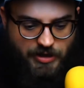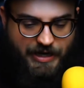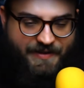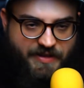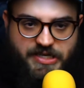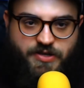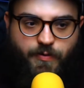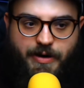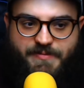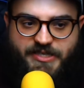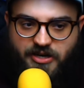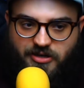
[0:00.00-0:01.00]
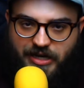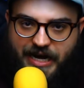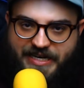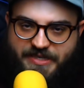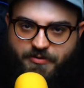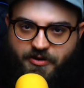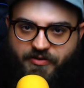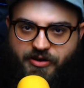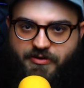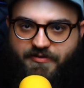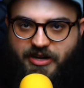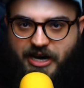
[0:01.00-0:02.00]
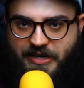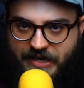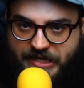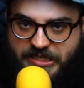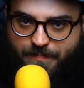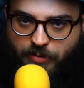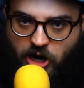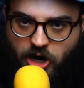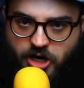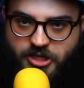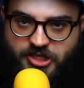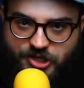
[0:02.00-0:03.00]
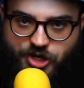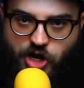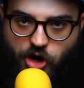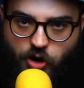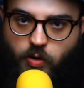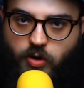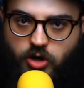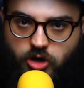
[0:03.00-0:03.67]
In this whimsical-ass movie, we've got Gaspard Snow,